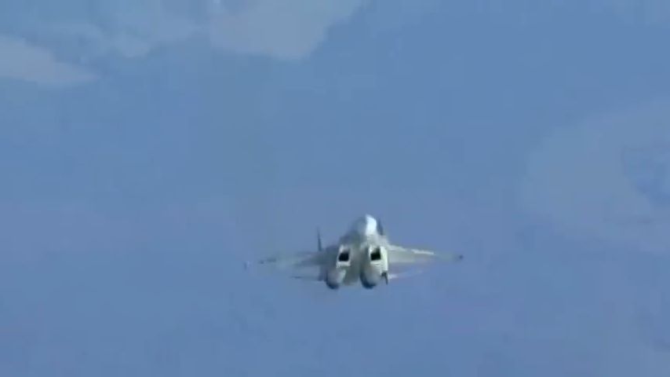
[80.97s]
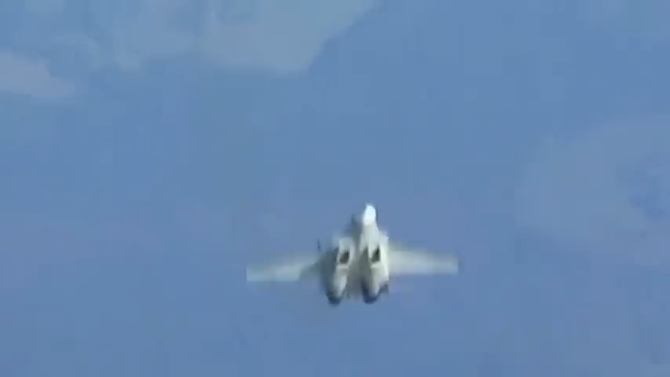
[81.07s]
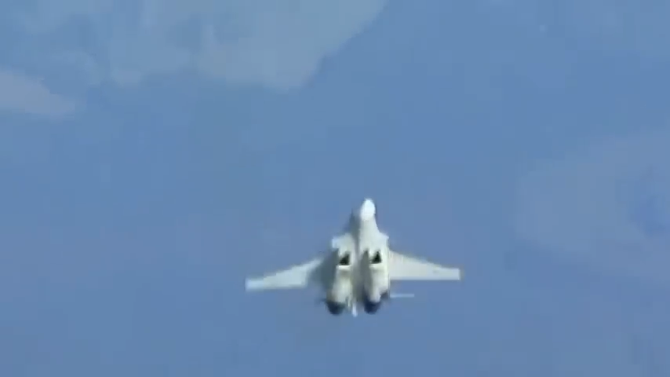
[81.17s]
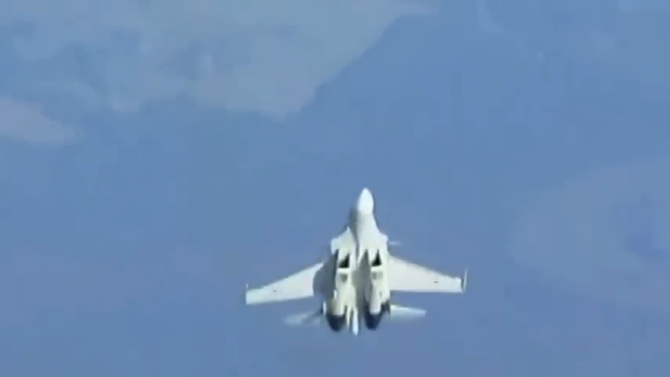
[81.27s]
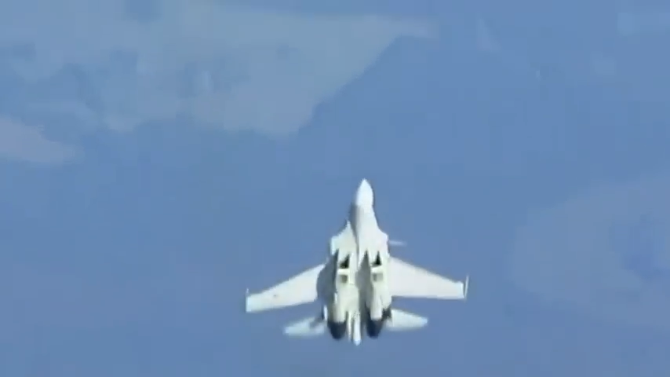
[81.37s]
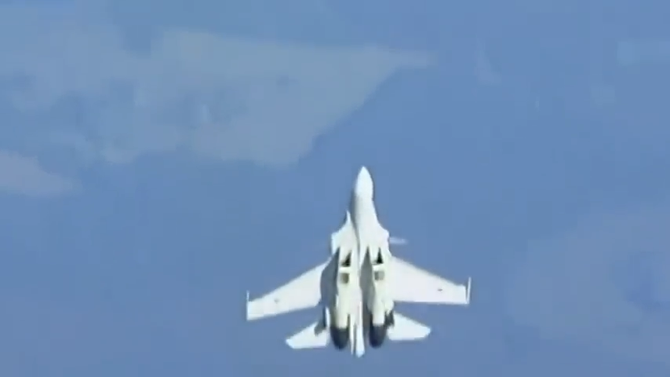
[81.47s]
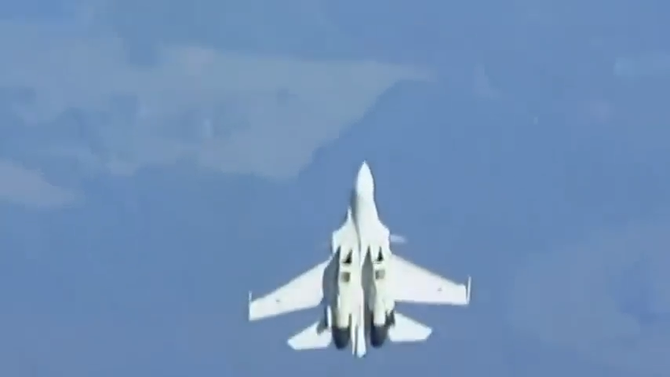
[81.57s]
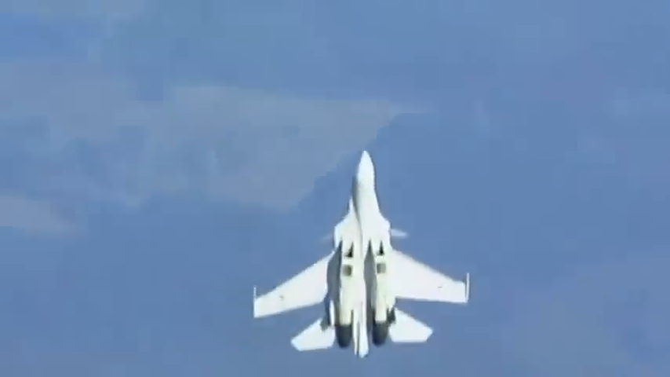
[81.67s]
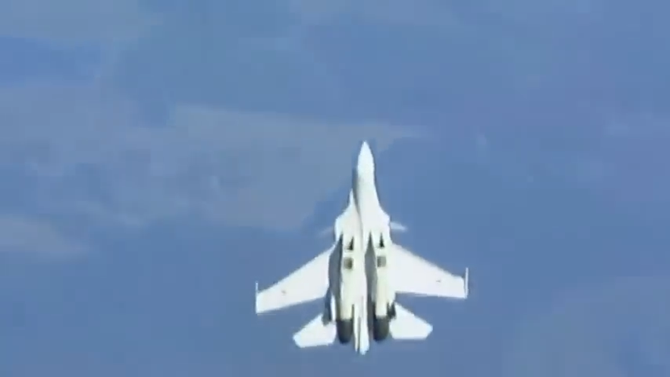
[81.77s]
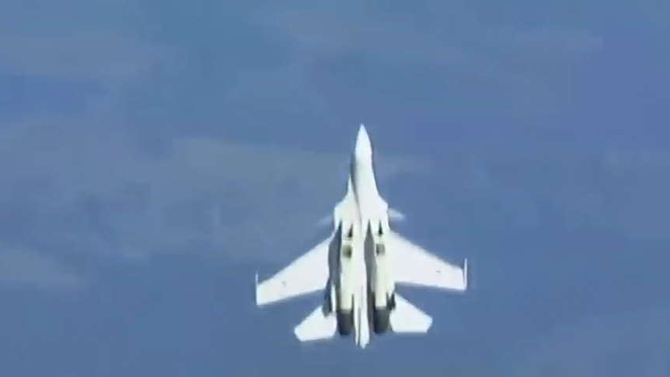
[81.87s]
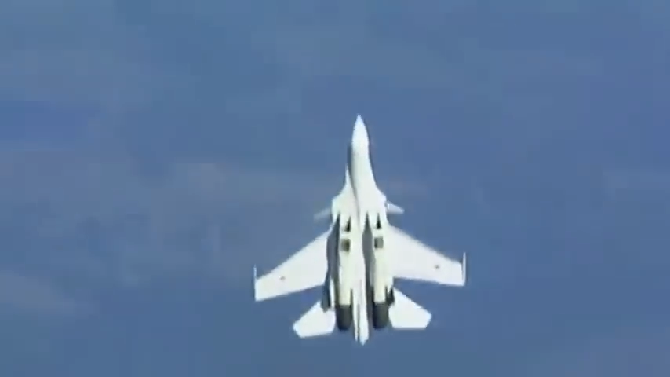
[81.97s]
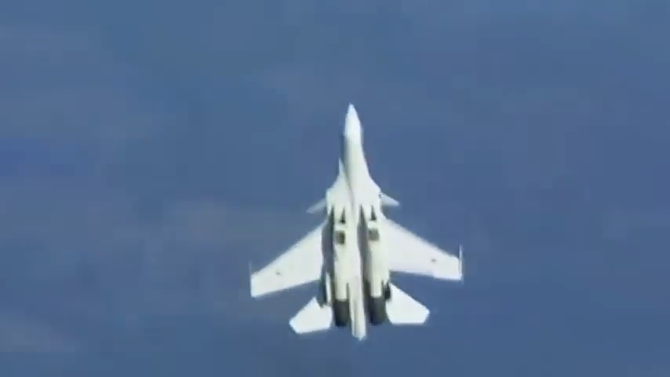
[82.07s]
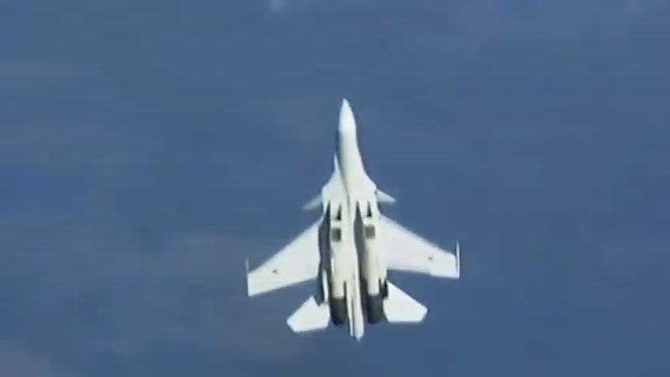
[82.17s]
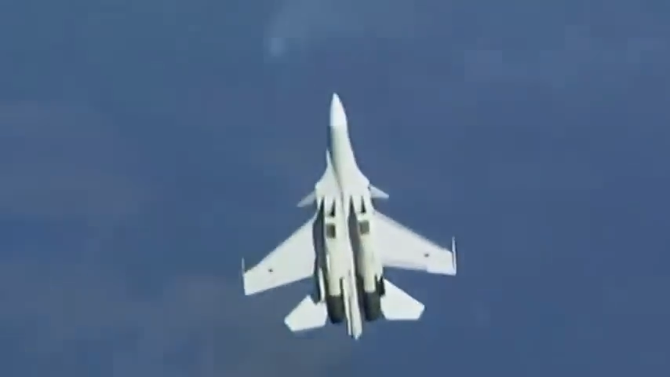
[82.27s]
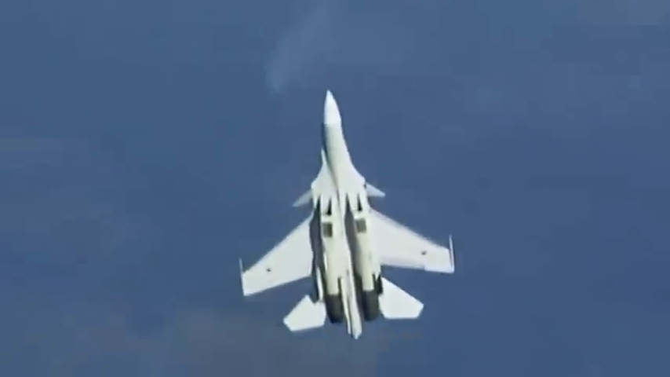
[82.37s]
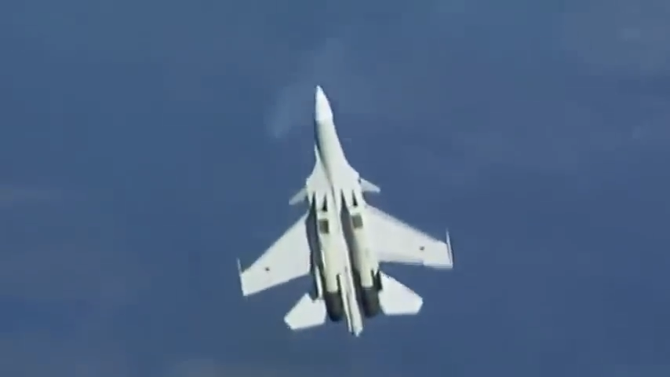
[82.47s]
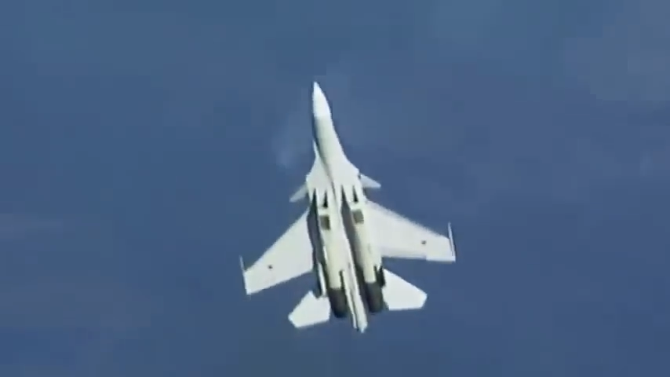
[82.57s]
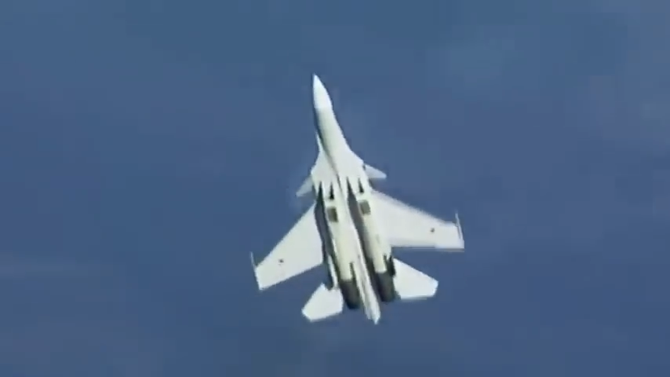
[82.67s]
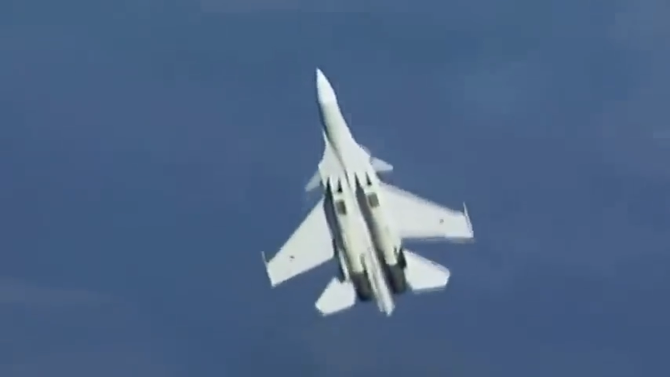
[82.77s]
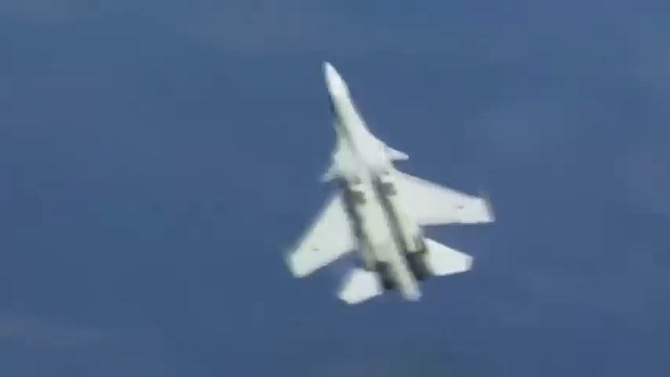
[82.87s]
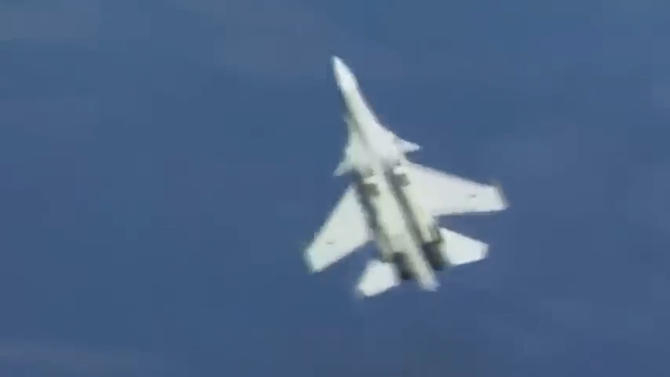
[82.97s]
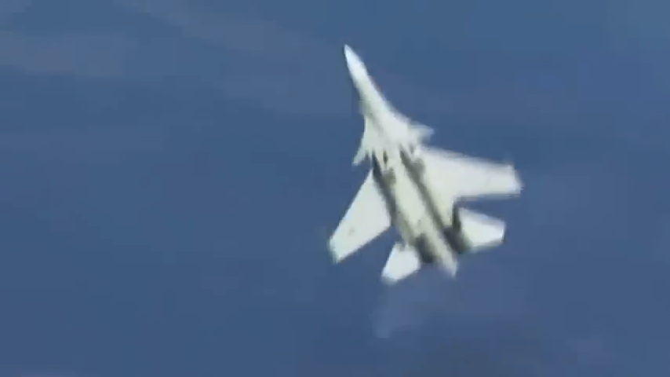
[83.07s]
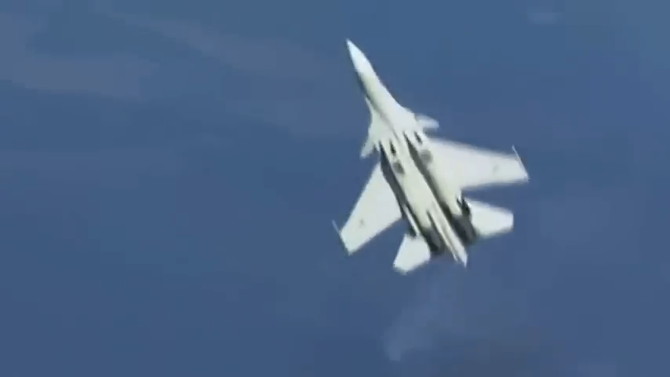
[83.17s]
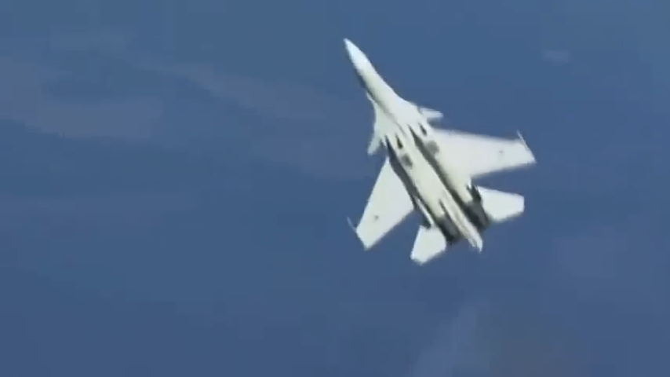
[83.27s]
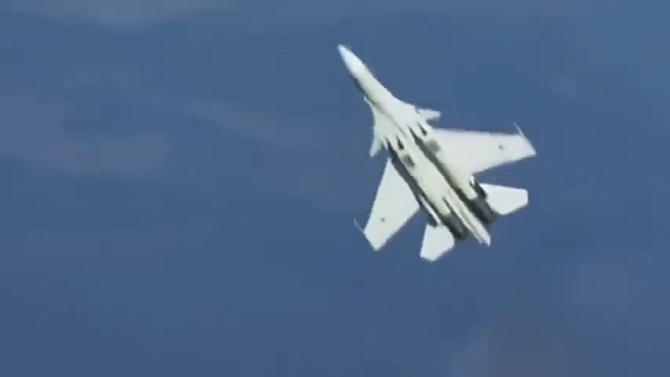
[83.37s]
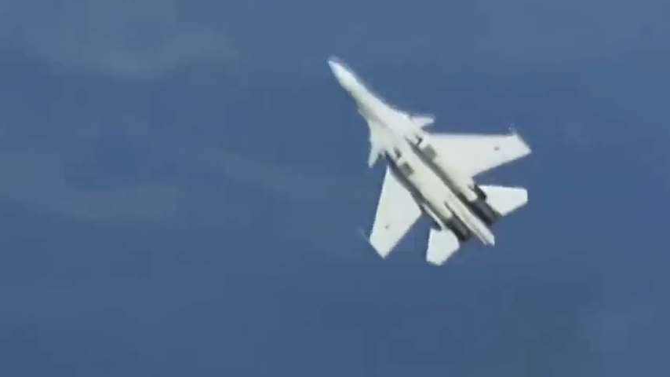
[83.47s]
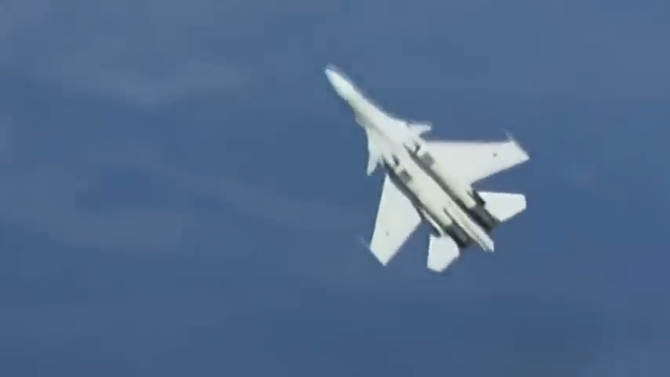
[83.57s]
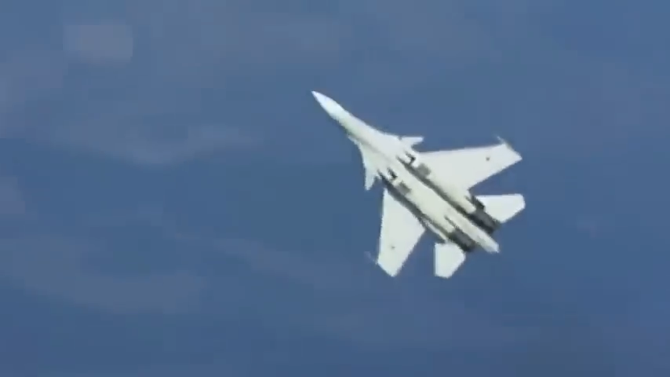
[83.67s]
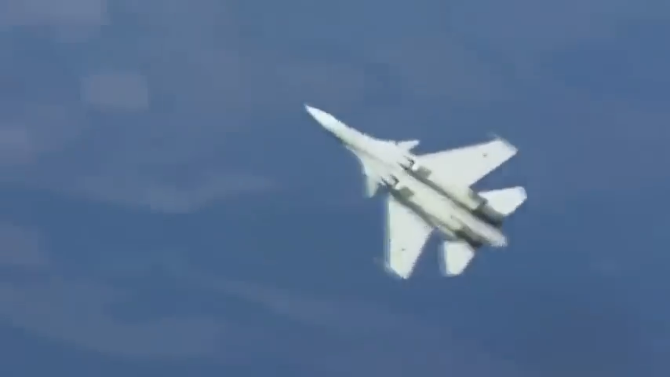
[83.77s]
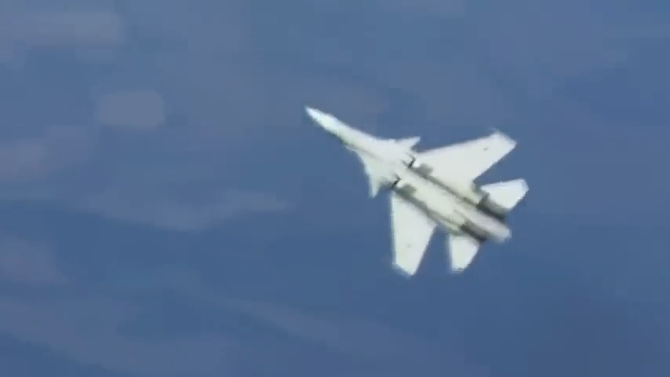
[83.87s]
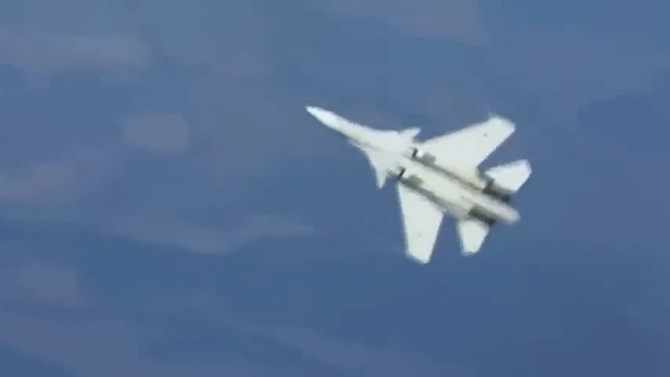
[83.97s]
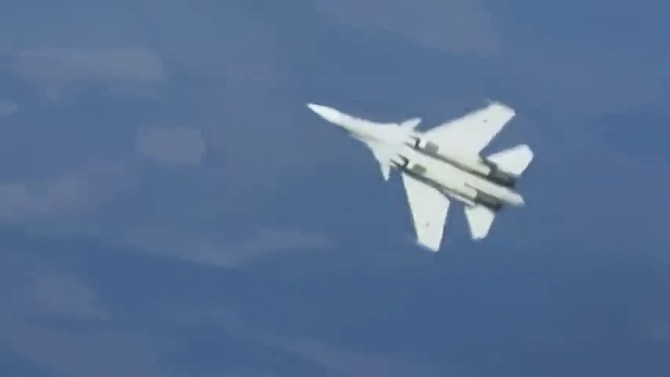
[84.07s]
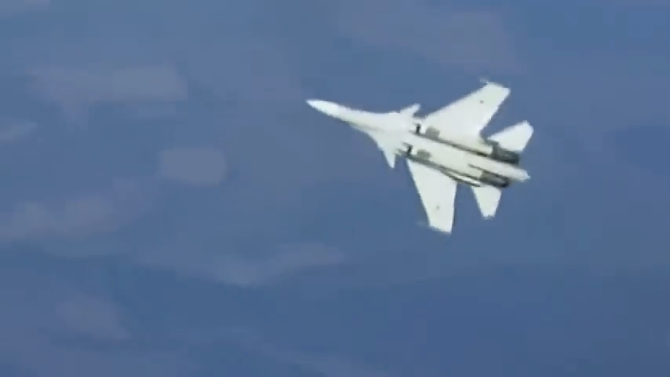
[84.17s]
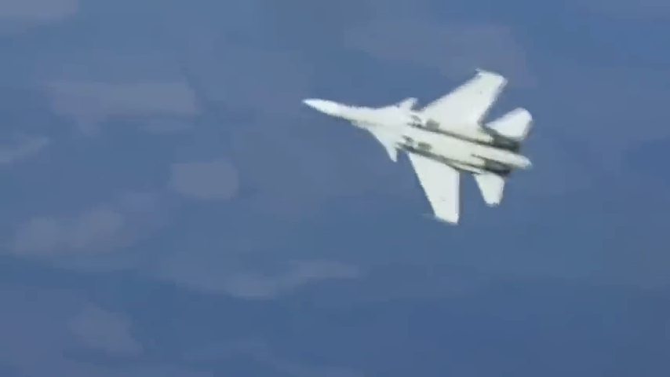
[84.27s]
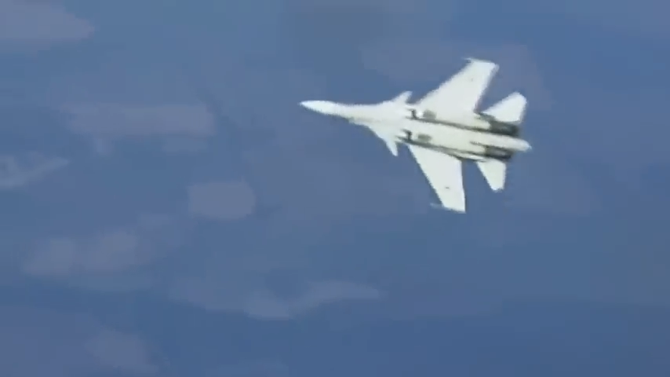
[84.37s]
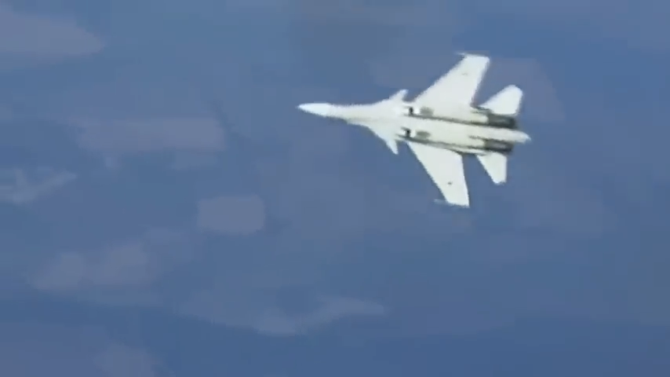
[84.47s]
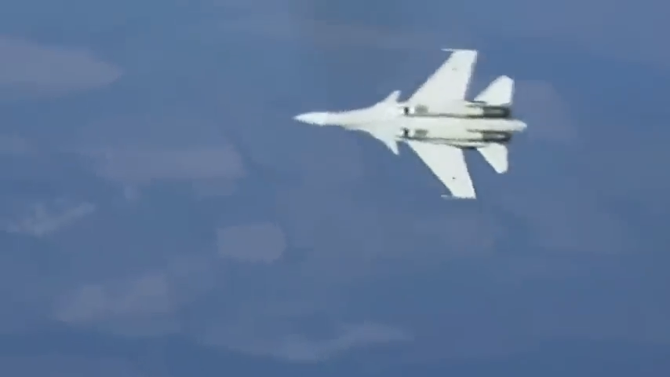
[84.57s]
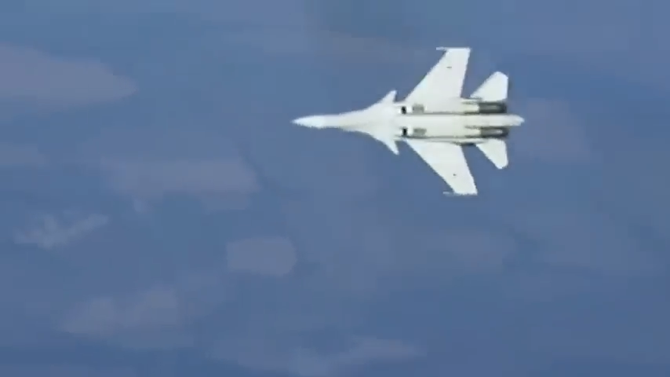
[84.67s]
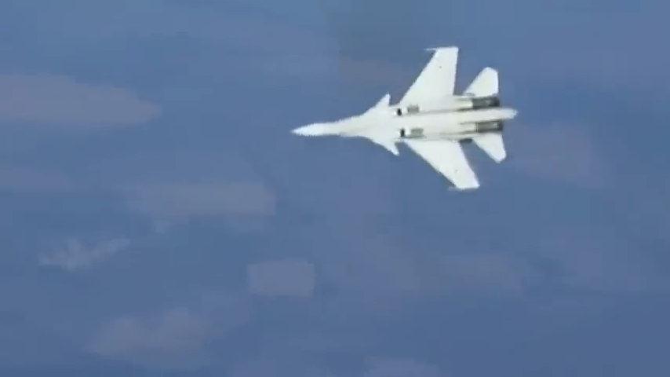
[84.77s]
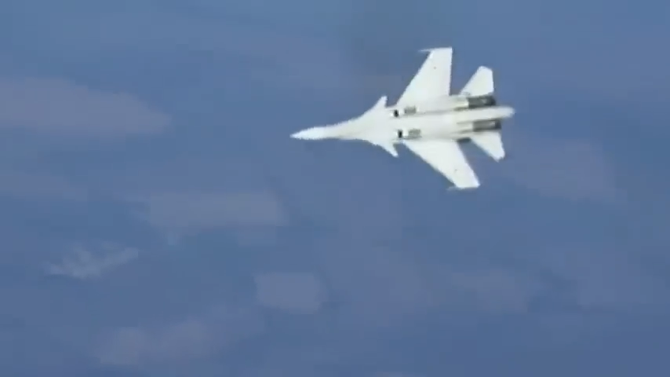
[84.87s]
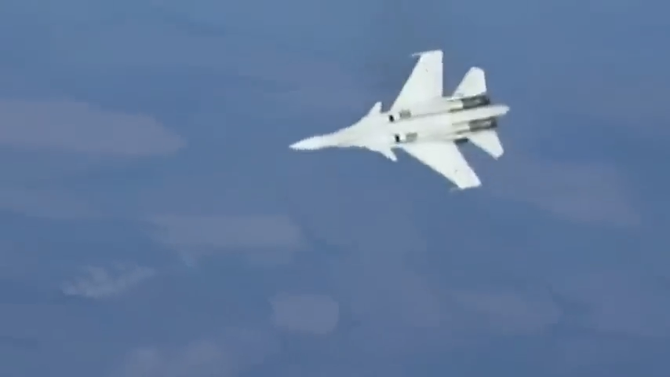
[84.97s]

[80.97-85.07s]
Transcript: (no speaker visible)